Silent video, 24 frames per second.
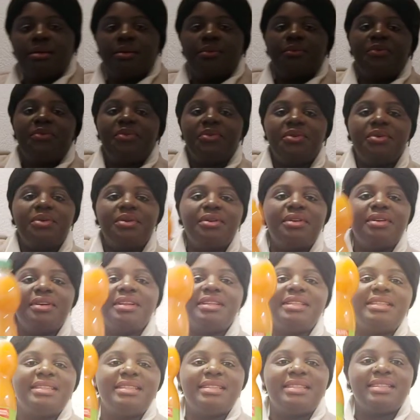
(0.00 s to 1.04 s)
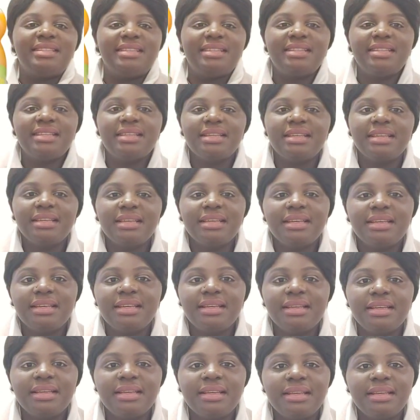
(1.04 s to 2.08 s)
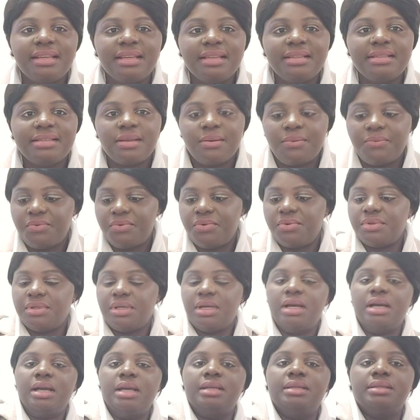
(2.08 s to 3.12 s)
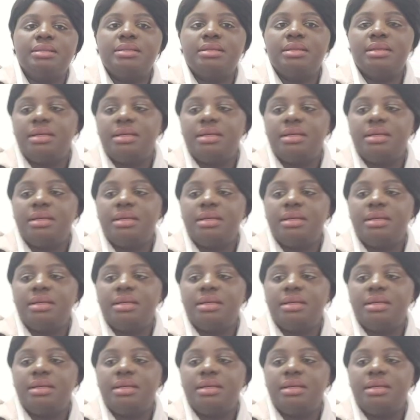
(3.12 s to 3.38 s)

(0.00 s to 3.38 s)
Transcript: some fruits. Some fruit, guys.